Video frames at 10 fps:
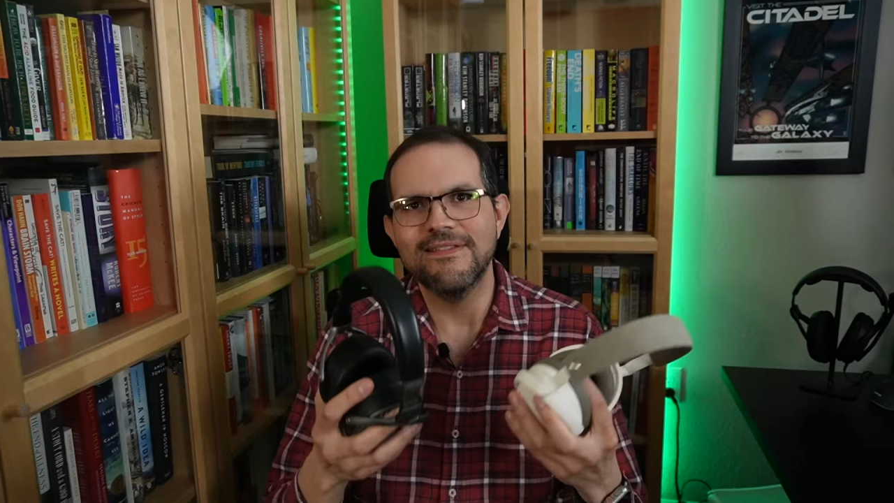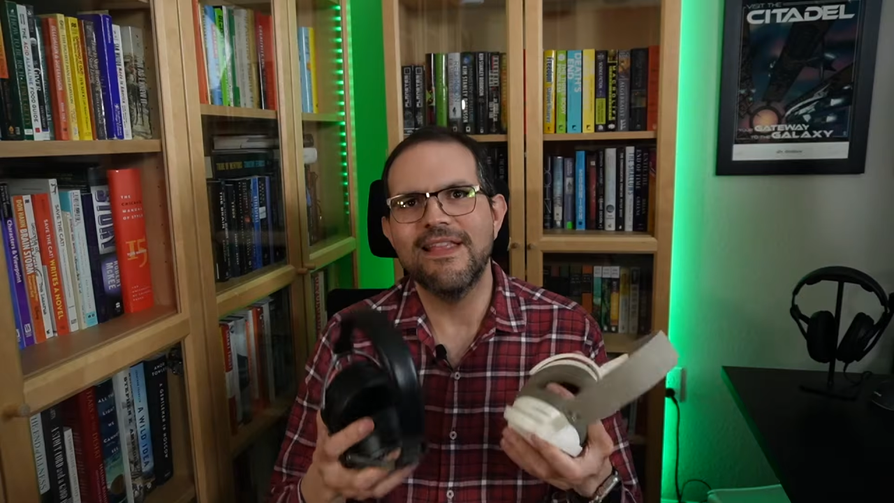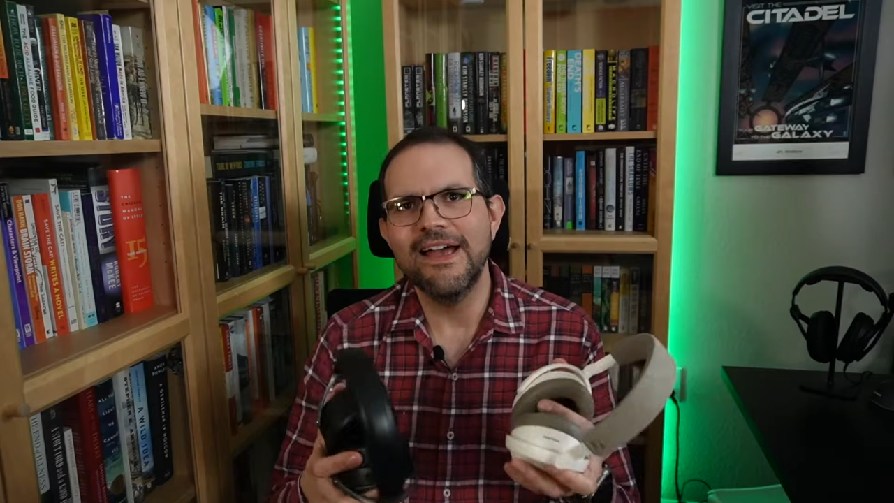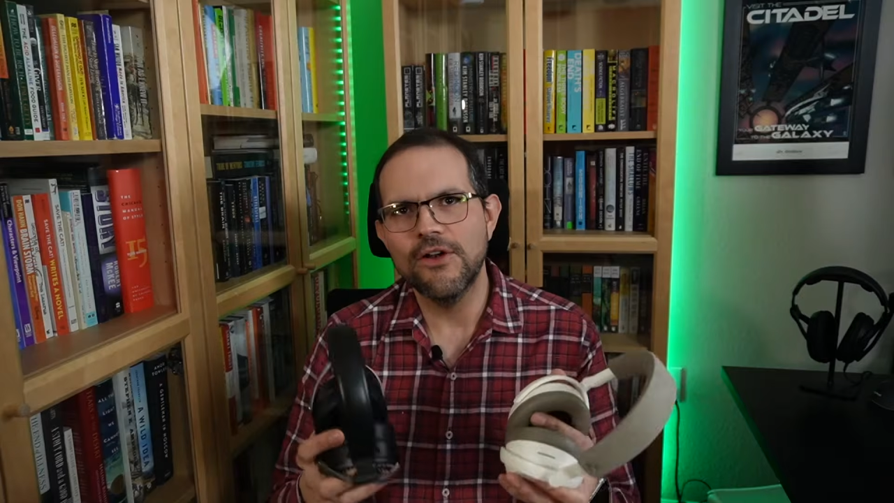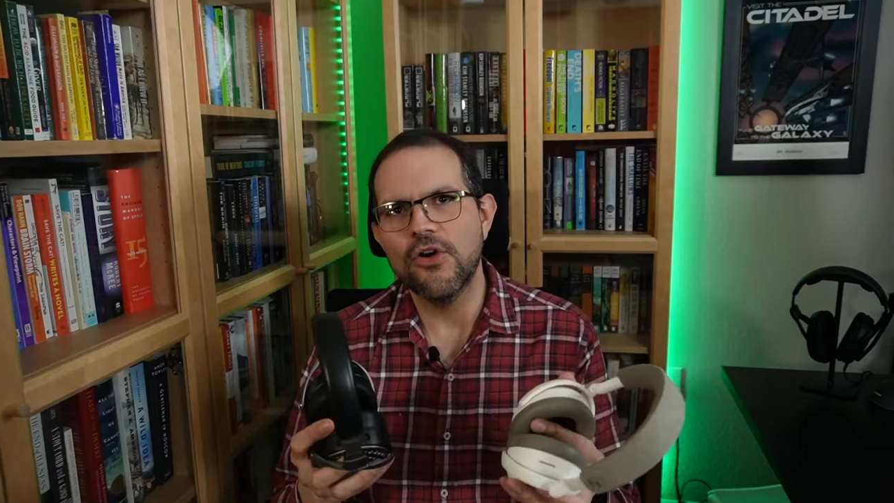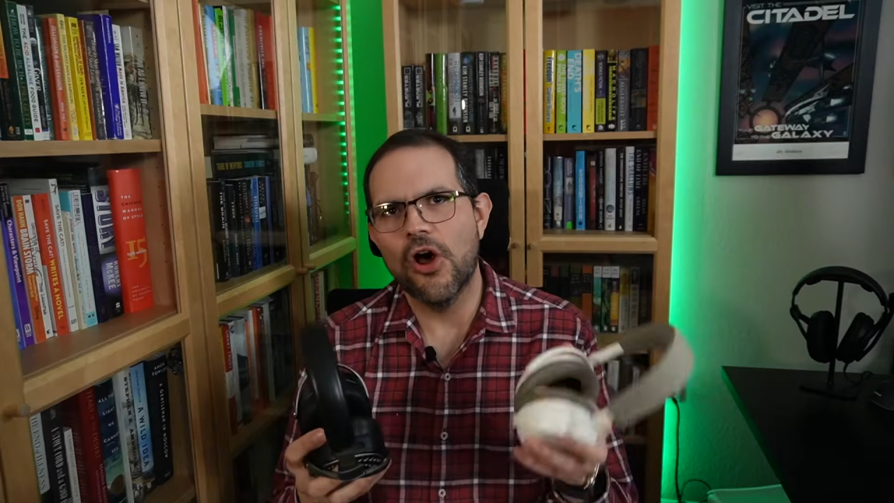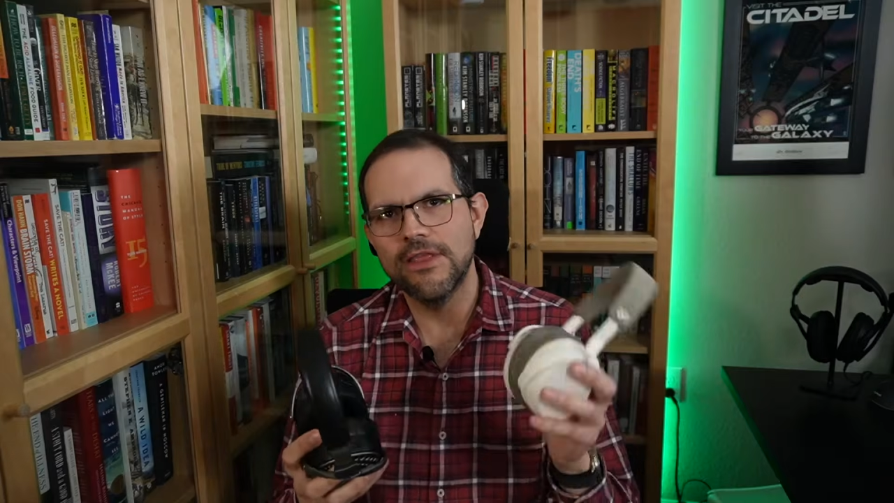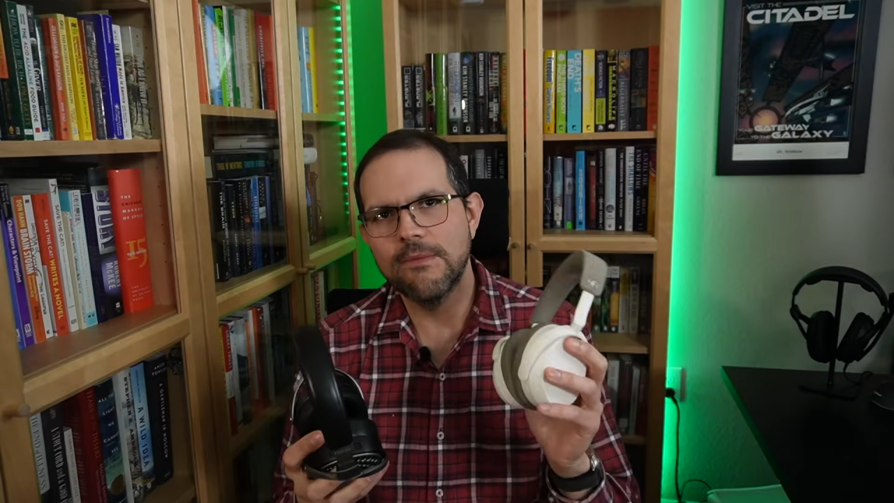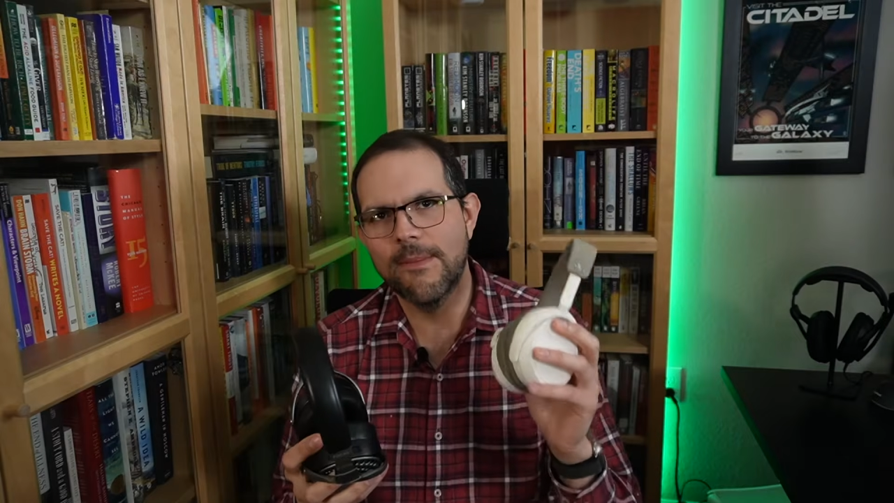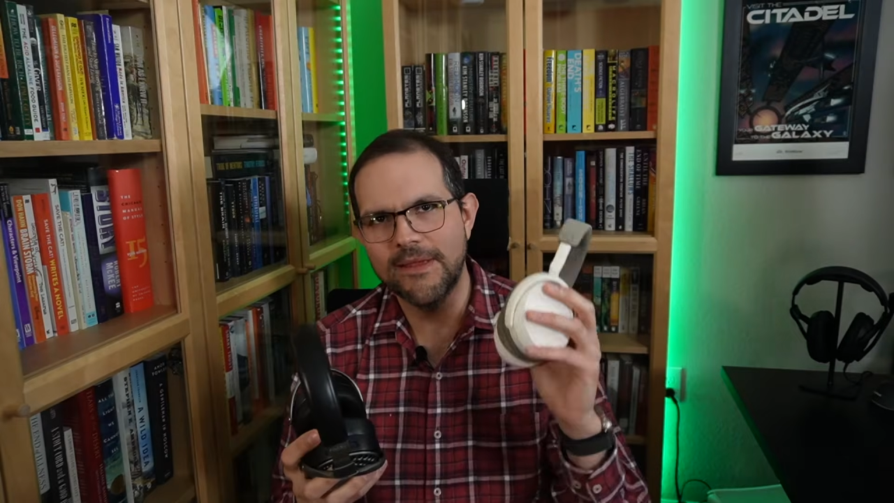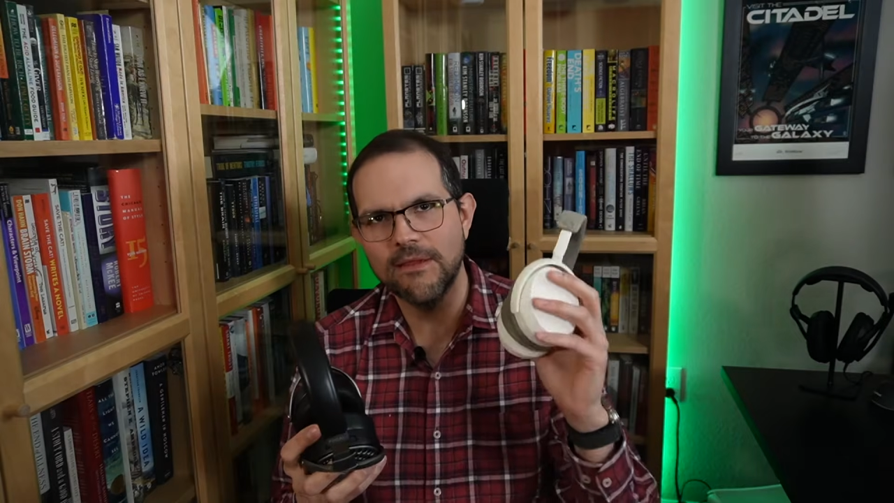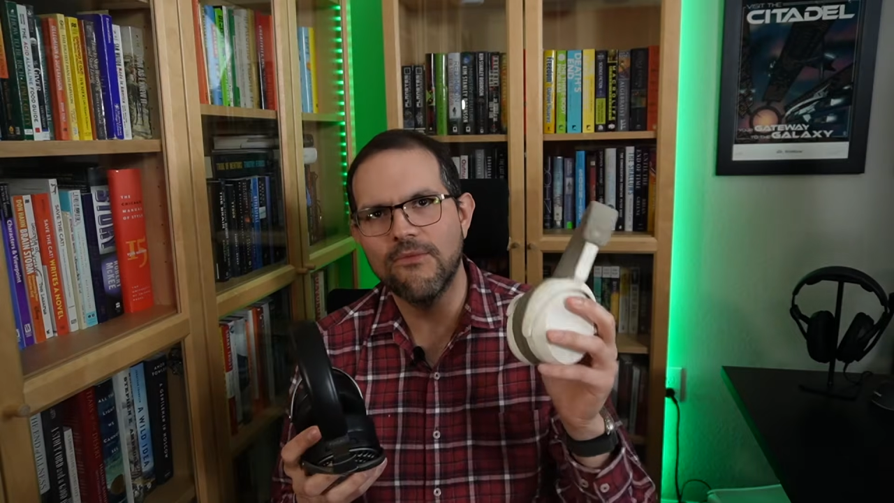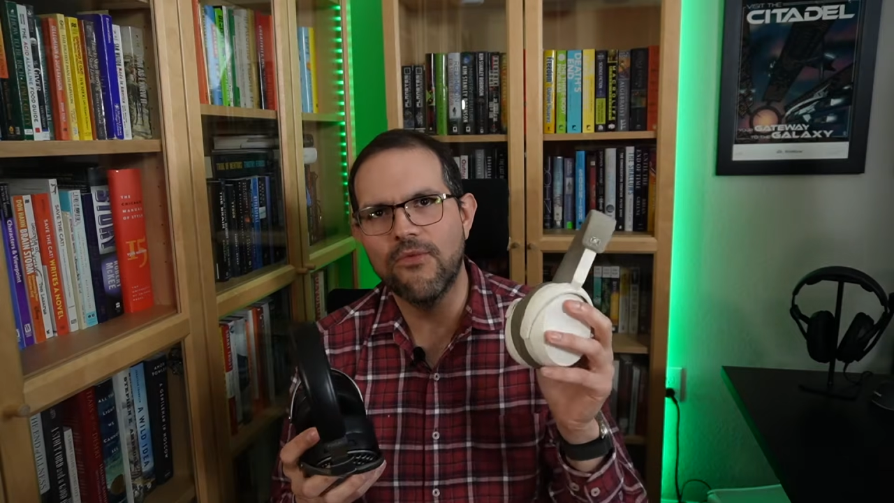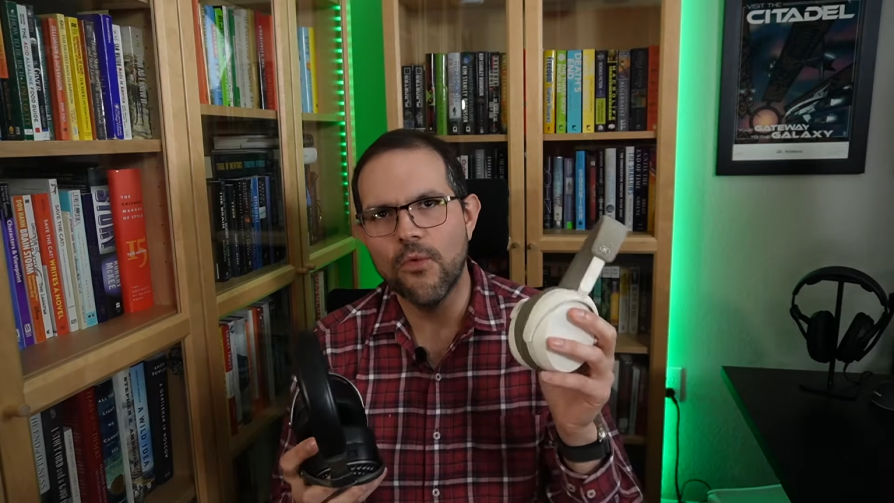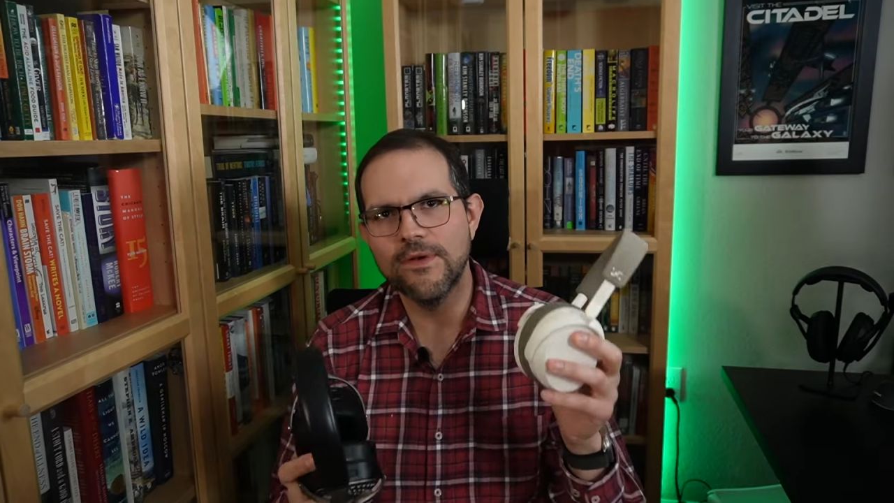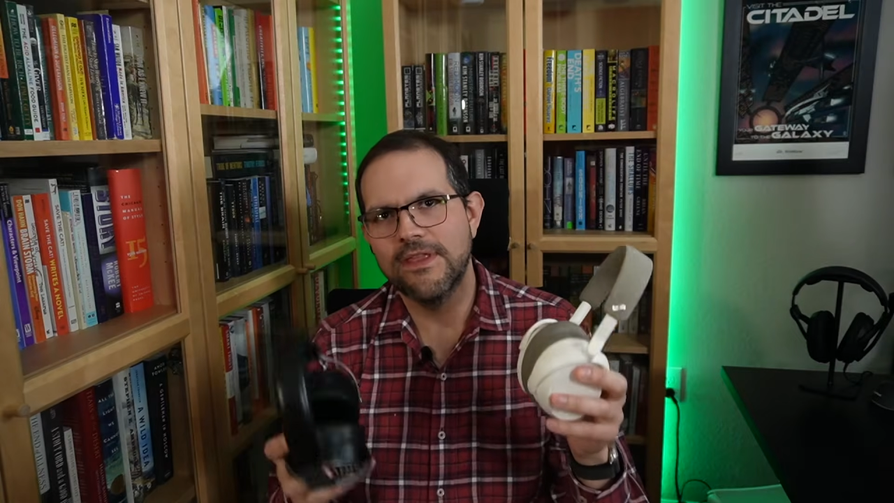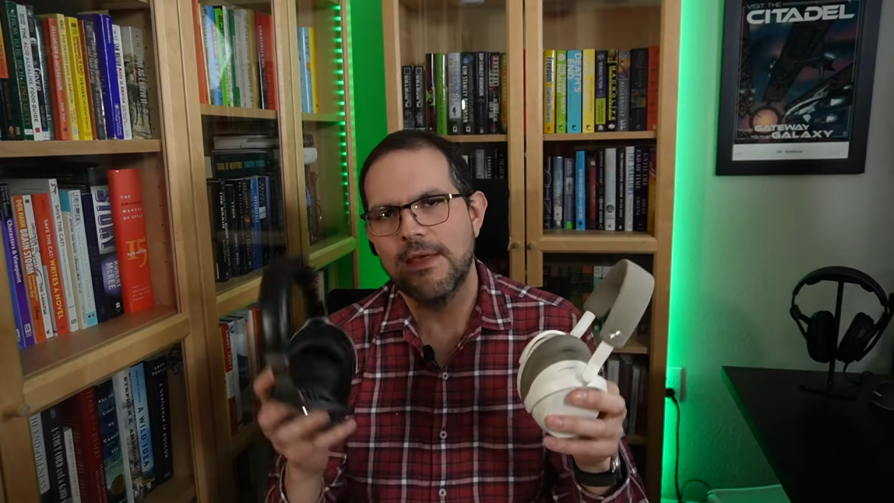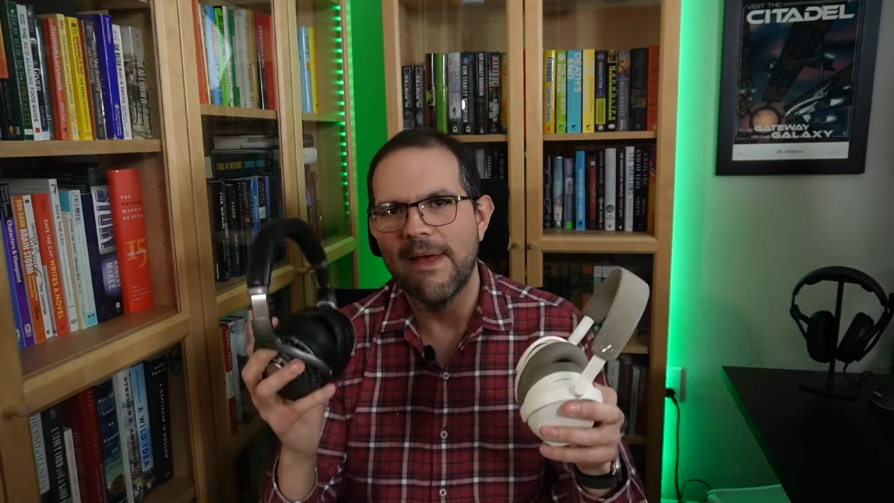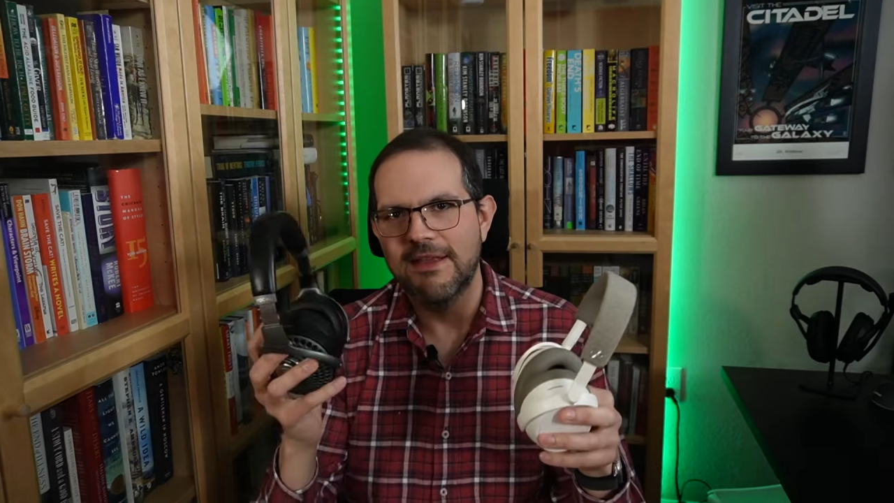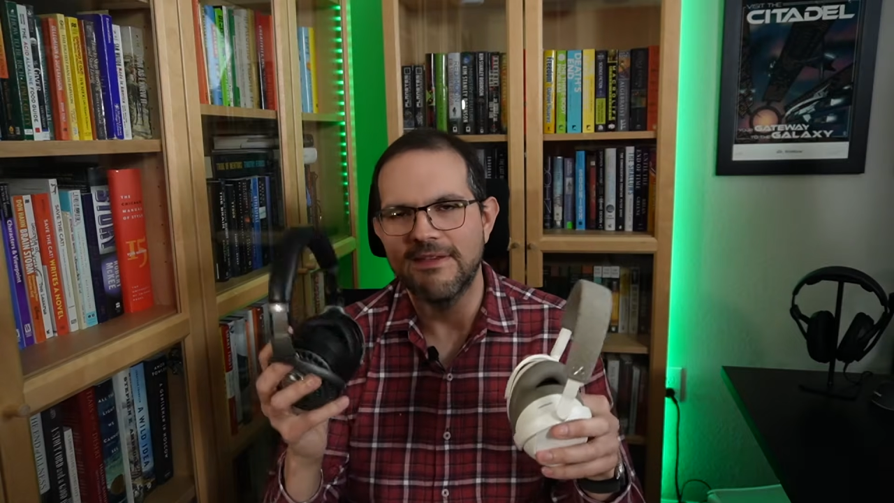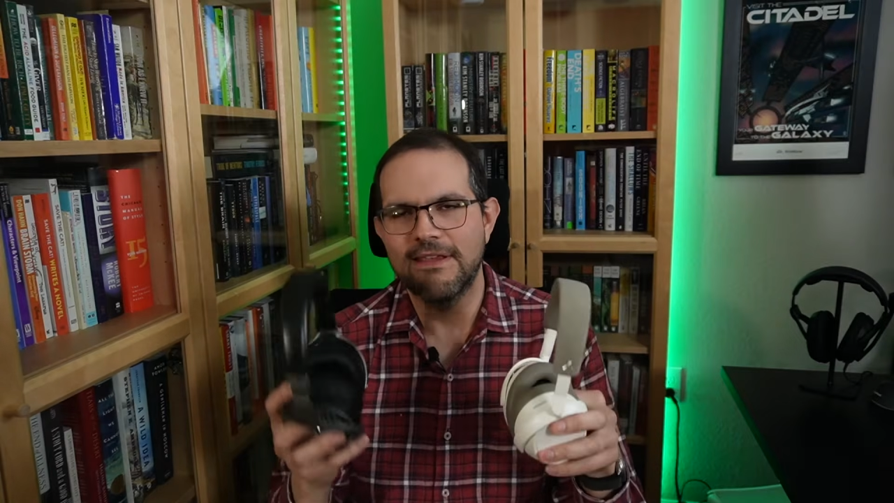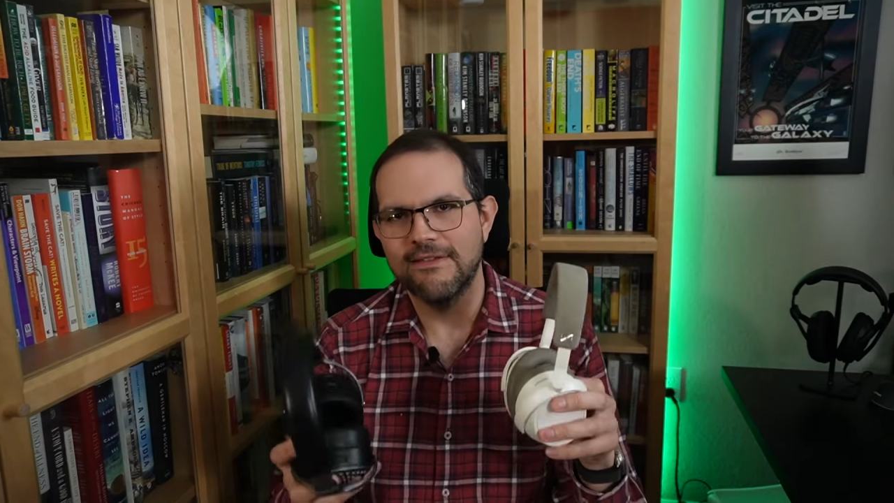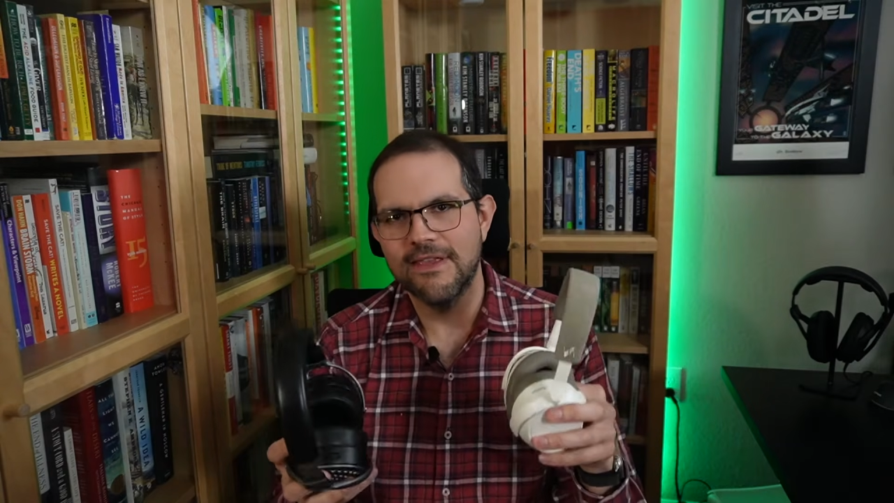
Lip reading: lighter on the Momentum 4 than the Bathys.